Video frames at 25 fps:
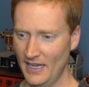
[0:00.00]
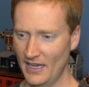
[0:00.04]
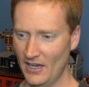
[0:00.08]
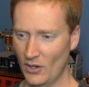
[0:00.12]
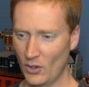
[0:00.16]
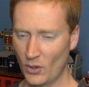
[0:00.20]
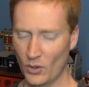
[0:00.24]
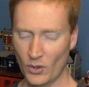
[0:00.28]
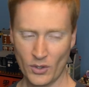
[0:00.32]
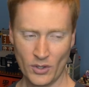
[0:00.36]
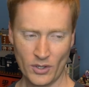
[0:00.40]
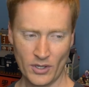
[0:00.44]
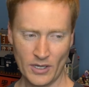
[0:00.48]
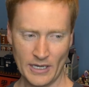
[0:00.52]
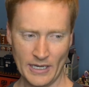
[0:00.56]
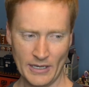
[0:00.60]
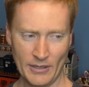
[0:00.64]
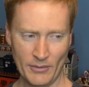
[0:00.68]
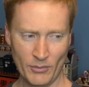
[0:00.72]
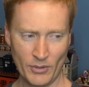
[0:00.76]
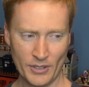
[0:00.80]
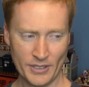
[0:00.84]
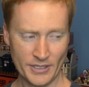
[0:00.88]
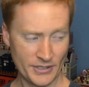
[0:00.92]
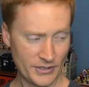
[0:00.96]
or I
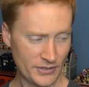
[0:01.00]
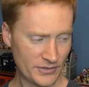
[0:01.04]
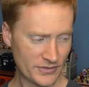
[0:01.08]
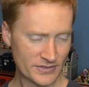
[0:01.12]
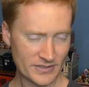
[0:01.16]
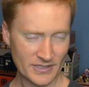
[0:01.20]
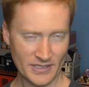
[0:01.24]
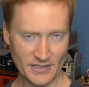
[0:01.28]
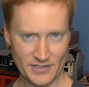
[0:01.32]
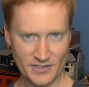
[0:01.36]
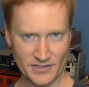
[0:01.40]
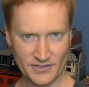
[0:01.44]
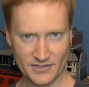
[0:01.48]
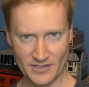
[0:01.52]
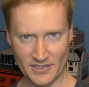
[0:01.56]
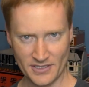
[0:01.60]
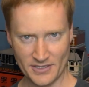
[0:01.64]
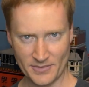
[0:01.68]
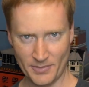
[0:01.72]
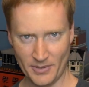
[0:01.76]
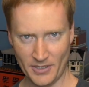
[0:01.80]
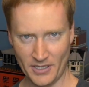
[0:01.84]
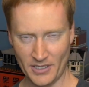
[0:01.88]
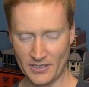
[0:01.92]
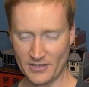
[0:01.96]
want to use such and such
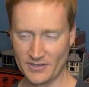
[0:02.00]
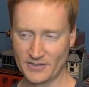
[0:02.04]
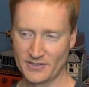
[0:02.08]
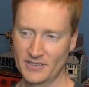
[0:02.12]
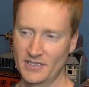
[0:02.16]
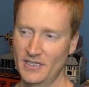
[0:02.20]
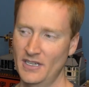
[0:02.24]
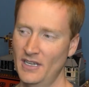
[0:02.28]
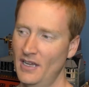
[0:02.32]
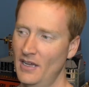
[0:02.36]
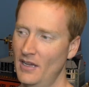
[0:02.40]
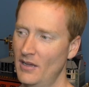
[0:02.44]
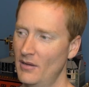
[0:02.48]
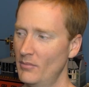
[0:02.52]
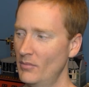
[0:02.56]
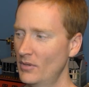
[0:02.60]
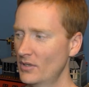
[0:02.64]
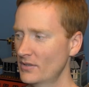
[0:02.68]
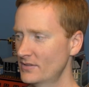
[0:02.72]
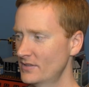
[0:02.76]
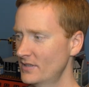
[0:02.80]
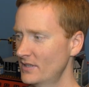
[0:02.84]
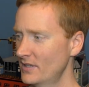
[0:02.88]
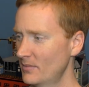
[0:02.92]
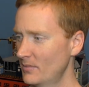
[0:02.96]
parts.
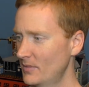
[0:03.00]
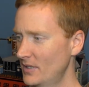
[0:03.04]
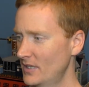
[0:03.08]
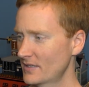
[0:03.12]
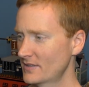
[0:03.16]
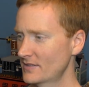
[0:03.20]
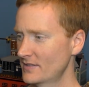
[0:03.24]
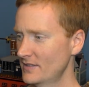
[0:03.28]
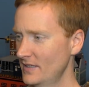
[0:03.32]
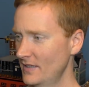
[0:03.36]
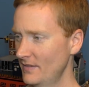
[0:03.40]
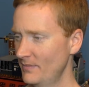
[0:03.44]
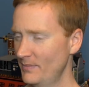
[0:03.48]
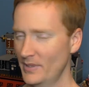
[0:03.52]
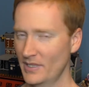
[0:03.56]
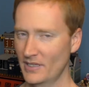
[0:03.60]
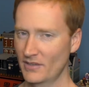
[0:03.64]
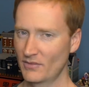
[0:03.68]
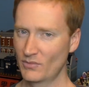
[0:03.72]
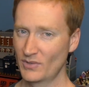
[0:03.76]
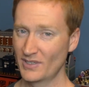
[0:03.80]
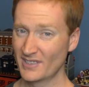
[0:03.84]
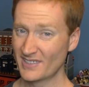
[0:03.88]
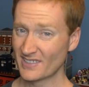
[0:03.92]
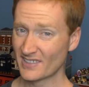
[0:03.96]
Most of the MOCs that I've built
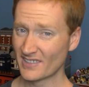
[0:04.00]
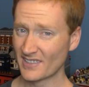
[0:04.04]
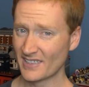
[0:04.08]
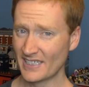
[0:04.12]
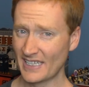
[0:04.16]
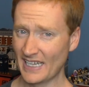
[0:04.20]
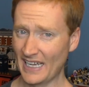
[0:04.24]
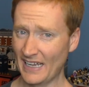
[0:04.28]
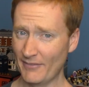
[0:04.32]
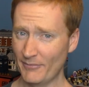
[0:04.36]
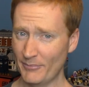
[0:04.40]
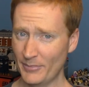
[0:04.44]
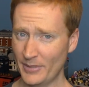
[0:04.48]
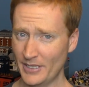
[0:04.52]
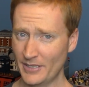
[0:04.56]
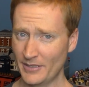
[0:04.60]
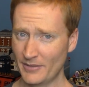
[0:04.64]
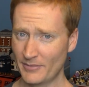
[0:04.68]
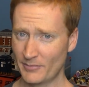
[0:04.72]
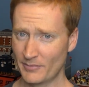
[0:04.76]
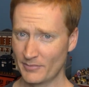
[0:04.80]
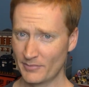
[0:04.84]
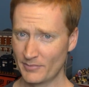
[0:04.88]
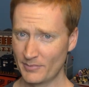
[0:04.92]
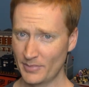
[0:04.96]
recently have been
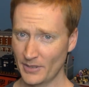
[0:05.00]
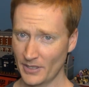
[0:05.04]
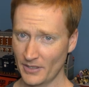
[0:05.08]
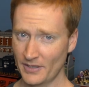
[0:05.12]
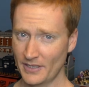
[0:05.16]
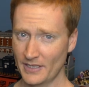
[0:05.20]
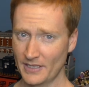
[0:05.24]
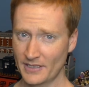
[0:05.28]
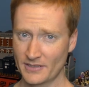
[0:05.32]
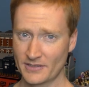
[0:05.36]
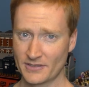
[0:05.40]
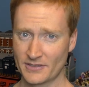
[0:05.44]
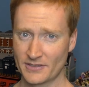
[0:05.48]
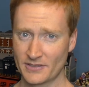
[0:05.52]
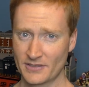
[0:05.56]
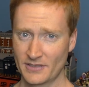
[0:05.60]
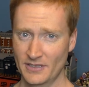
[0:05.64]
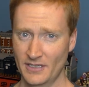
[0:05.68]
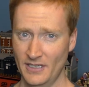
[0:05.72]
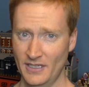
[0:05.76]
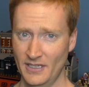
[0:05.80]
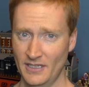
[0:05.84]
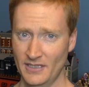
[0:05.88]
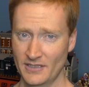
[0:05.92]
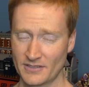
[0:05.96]
buildings,
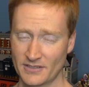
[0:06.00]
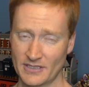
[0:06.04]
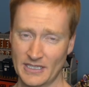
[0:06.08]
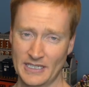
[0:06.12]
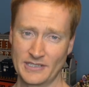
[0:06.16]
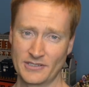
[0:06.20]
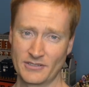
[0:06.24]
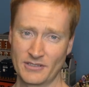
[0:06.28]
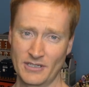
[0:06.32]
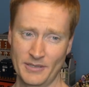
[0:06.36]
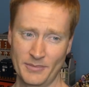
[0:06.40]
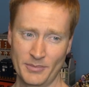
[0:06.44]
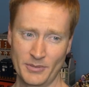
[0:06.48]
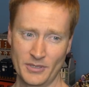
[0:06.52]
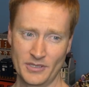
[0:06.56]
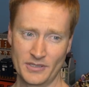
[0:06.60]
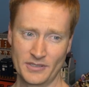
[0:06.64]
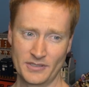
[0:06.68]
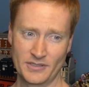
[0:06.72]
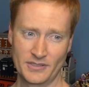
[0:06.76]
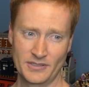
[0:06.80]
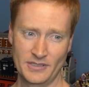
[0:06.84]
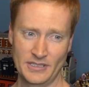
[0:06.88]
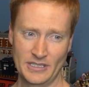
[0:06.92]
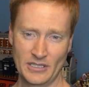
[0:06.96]

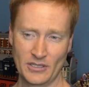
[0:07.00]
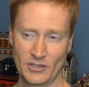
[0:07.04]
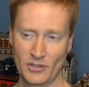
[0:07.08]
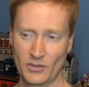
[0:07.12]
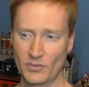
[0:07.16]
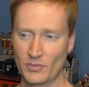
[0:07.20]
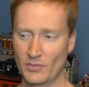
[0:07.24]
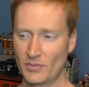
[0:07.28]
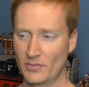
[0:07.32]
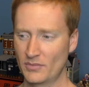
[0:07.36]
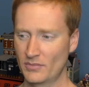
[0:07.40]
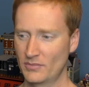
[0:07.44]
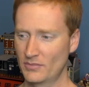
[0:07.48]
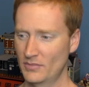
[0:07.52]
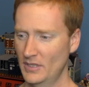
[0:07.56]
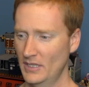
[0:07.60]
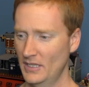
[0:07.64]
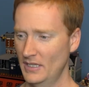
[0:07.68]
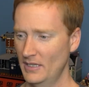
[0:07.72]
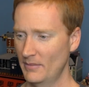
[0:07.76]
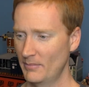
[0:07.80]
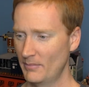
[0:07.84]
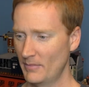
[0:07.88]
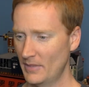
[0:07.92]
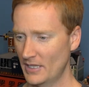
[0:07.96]
skyscrapers,
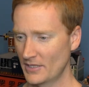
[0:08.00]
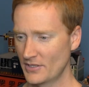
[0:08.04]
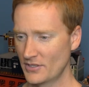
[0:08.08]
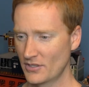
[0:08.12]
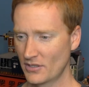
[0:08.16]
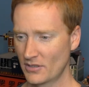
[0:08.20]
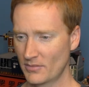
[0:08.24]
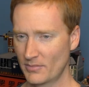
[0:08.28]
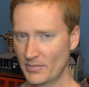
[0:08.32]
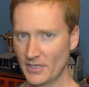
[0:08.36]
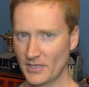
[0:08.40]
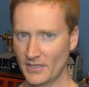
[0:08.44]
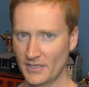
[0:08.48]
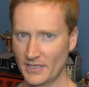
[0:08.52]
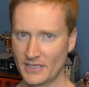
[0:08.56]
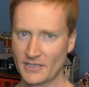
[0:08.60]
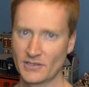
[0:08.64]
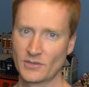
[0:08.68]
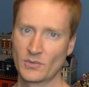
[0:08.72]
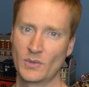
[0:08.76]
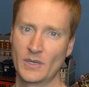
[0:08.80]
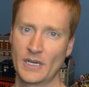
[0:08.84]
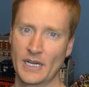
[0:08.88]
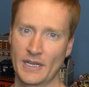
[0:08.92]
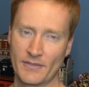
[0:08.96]
modular buildings,
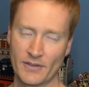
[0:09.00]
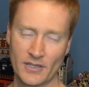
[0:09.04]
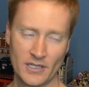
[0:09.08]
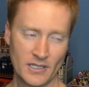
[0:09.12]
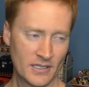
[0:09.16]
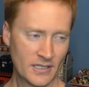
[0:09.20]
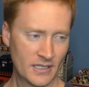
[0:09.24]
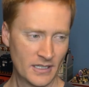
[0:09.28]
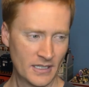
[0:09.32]
whatever.